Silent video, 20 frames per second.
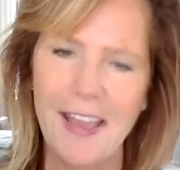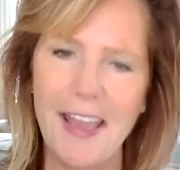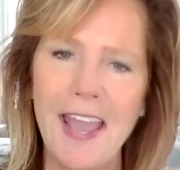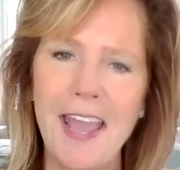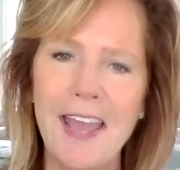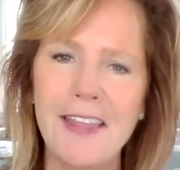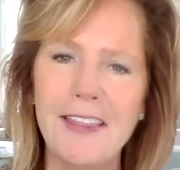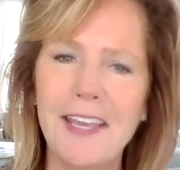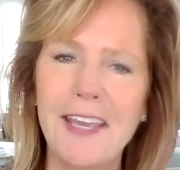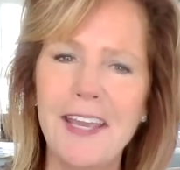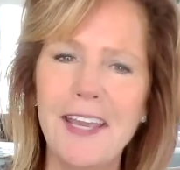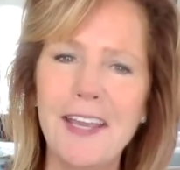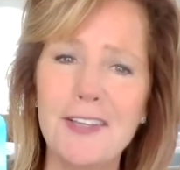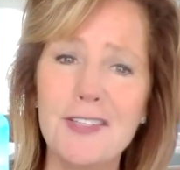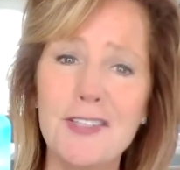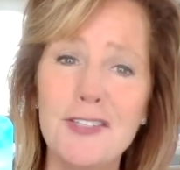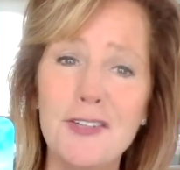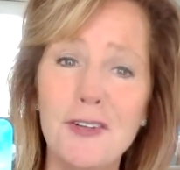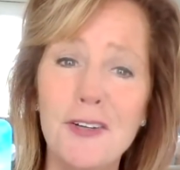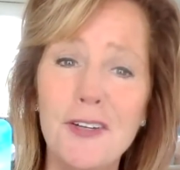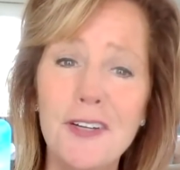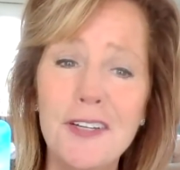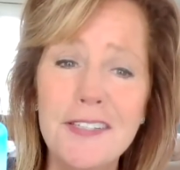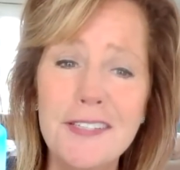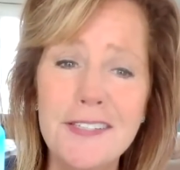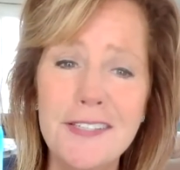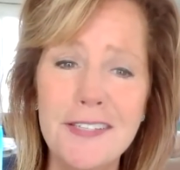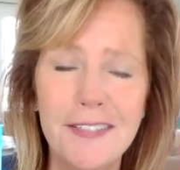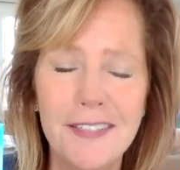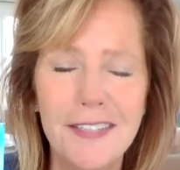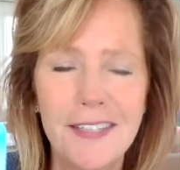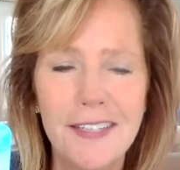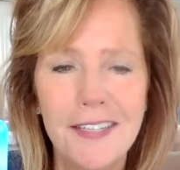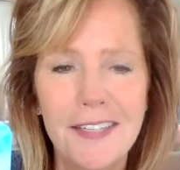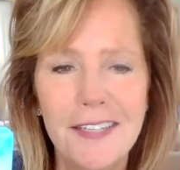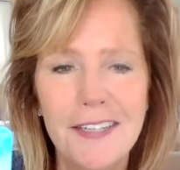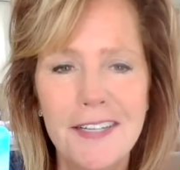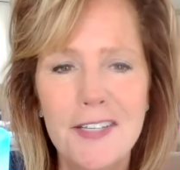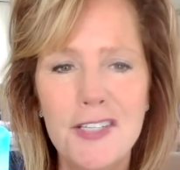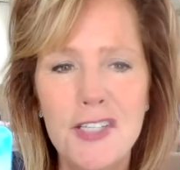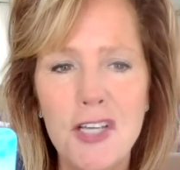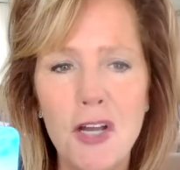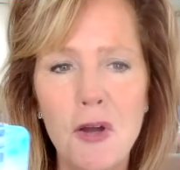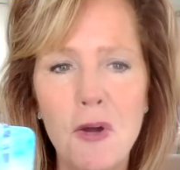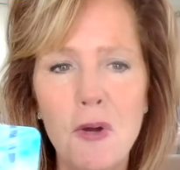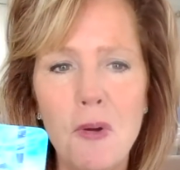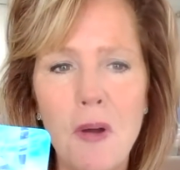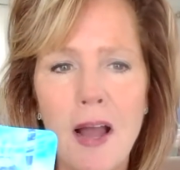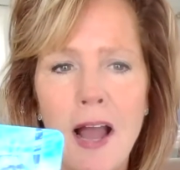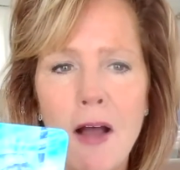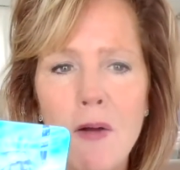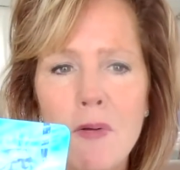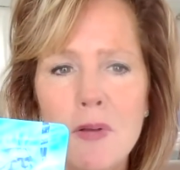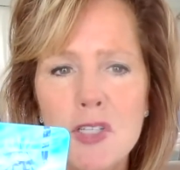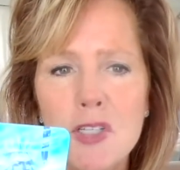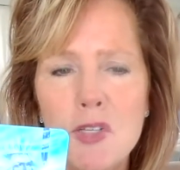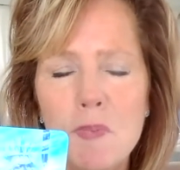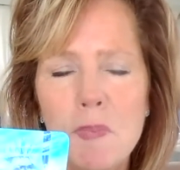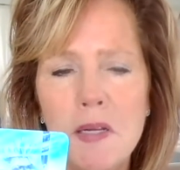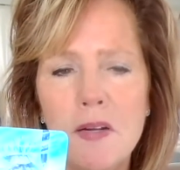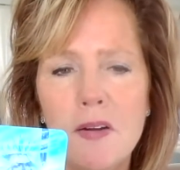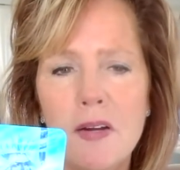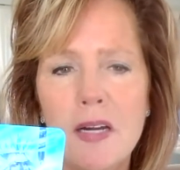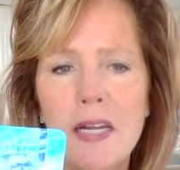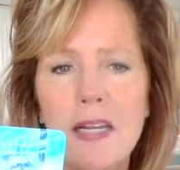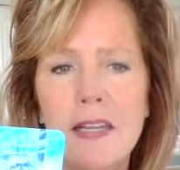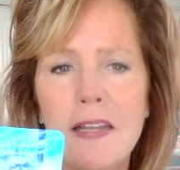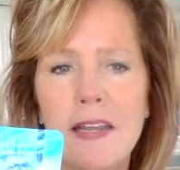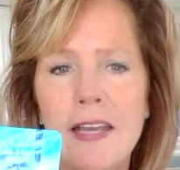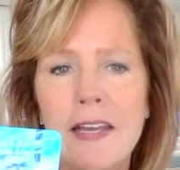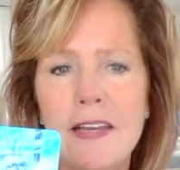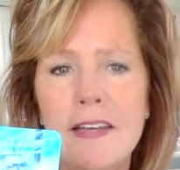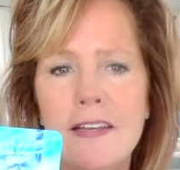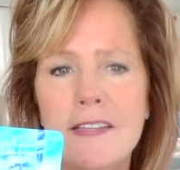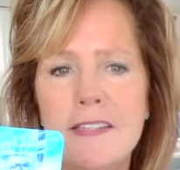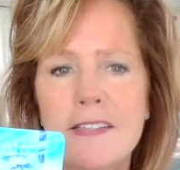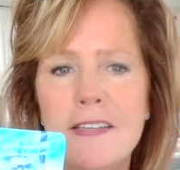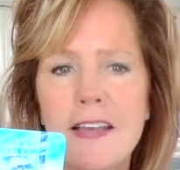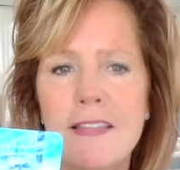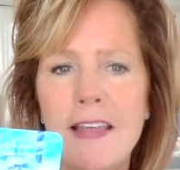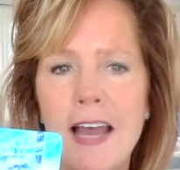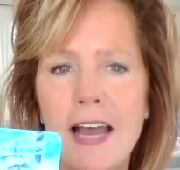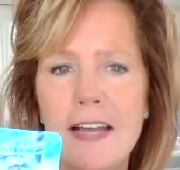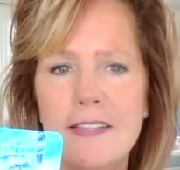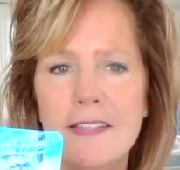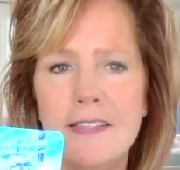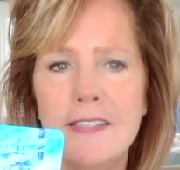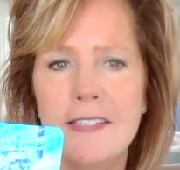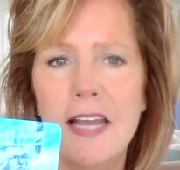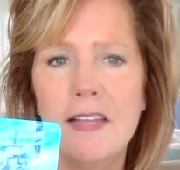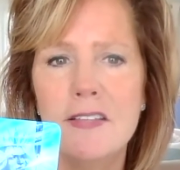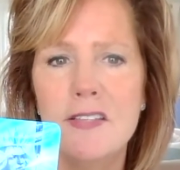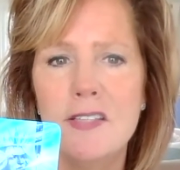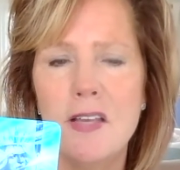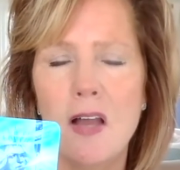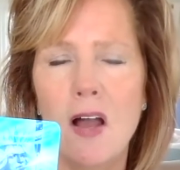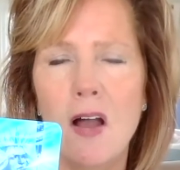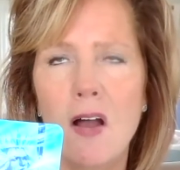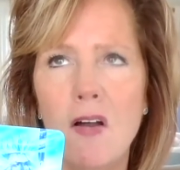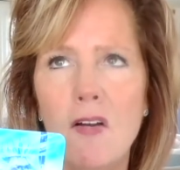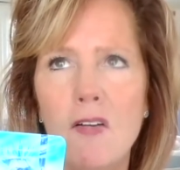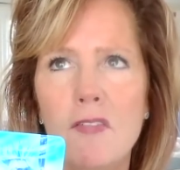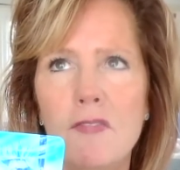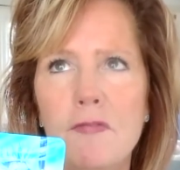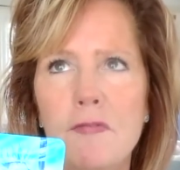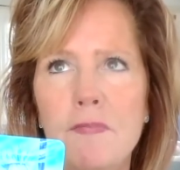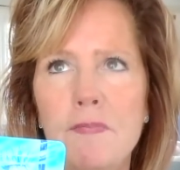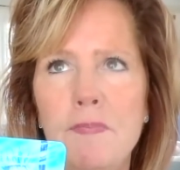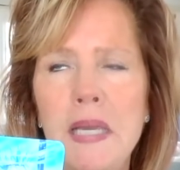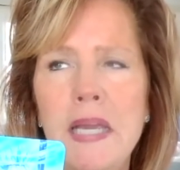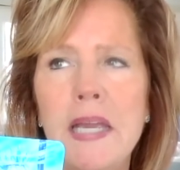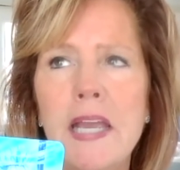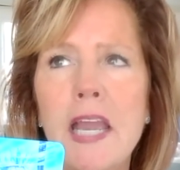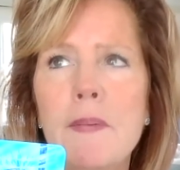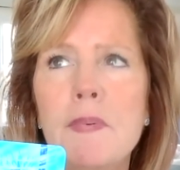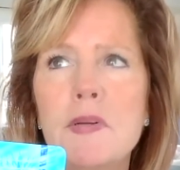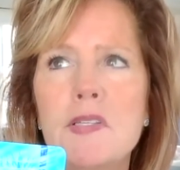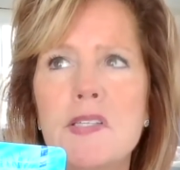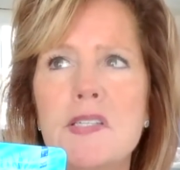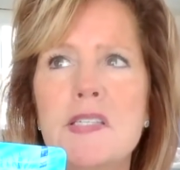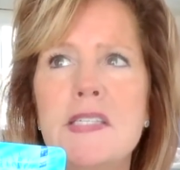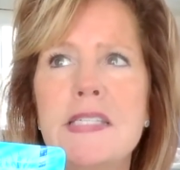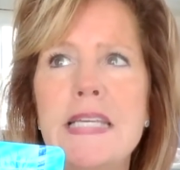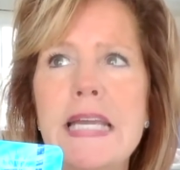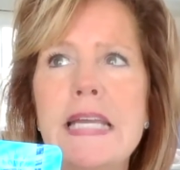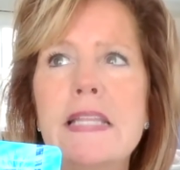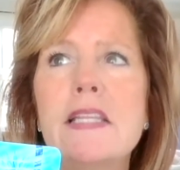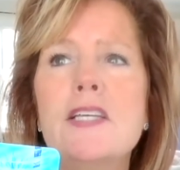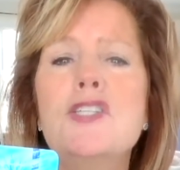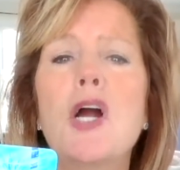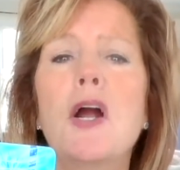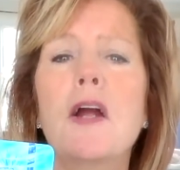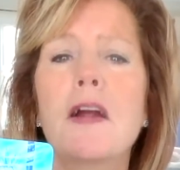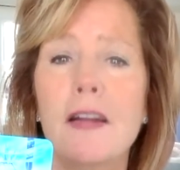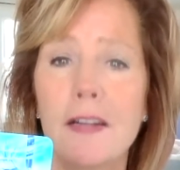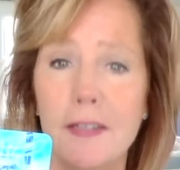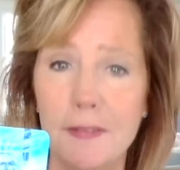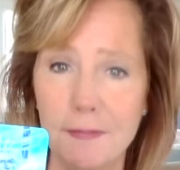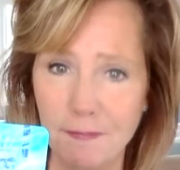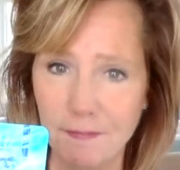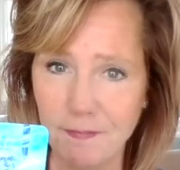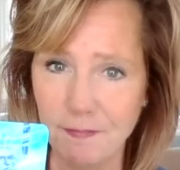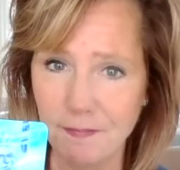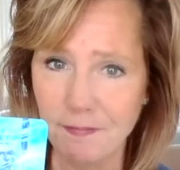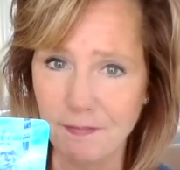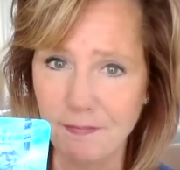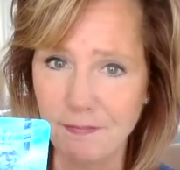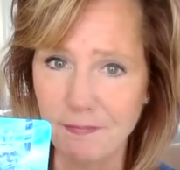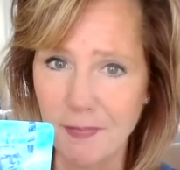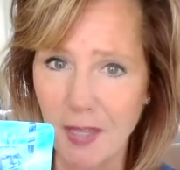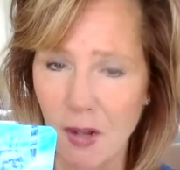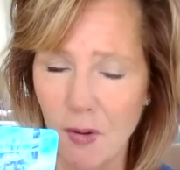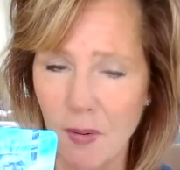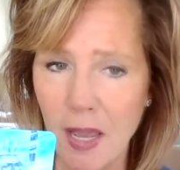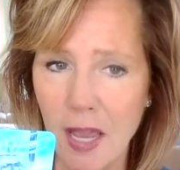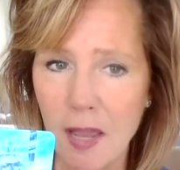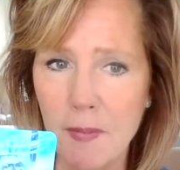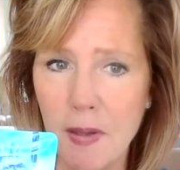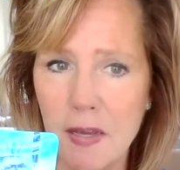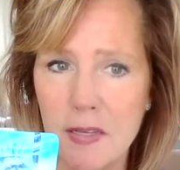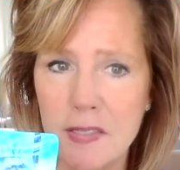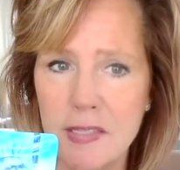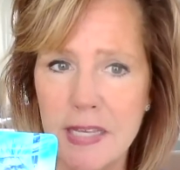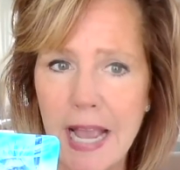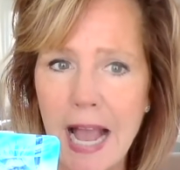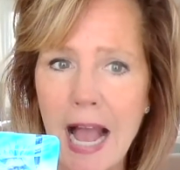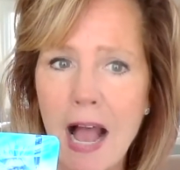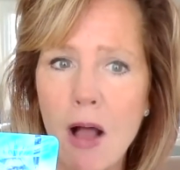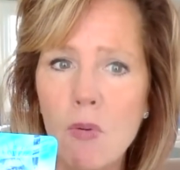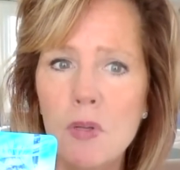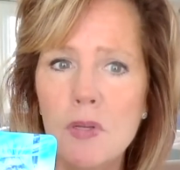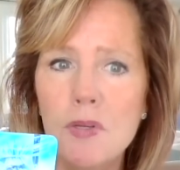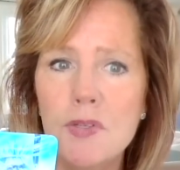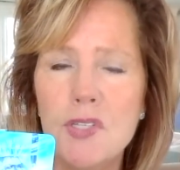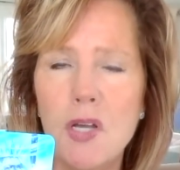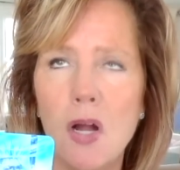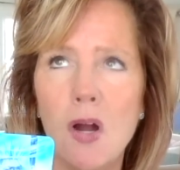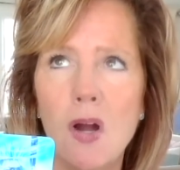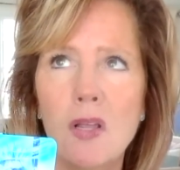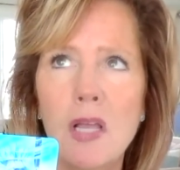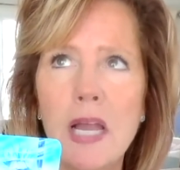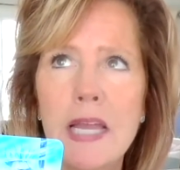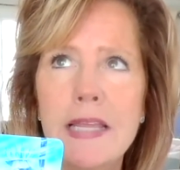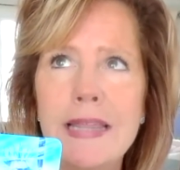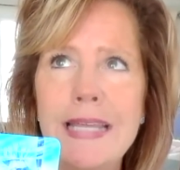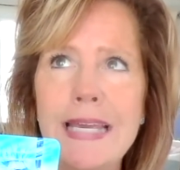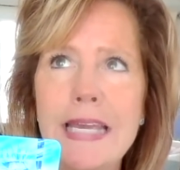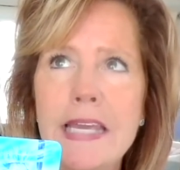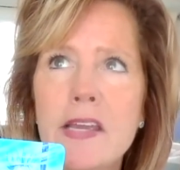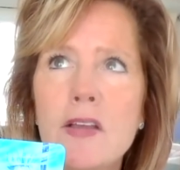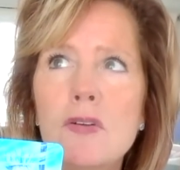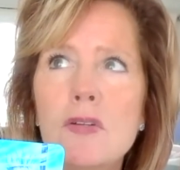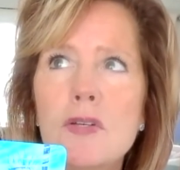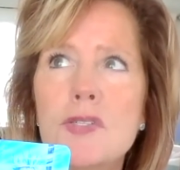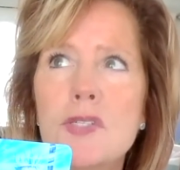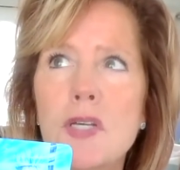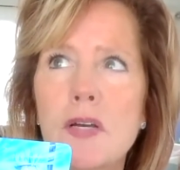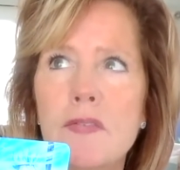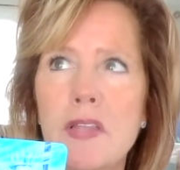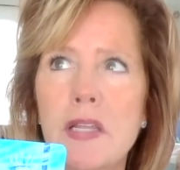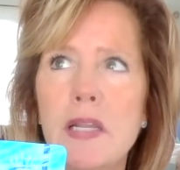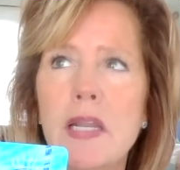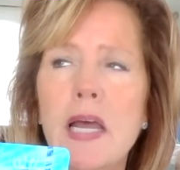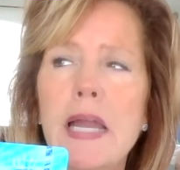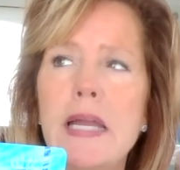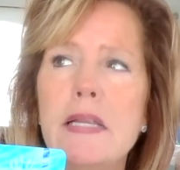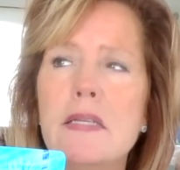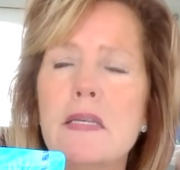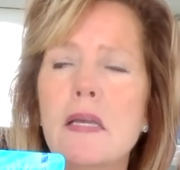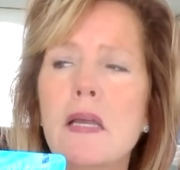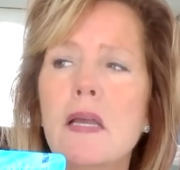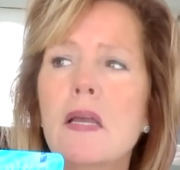and the king of swords. So, owl spirit is that sense of being able to see in the dark, okay? Because the owls are like the eagles of the night,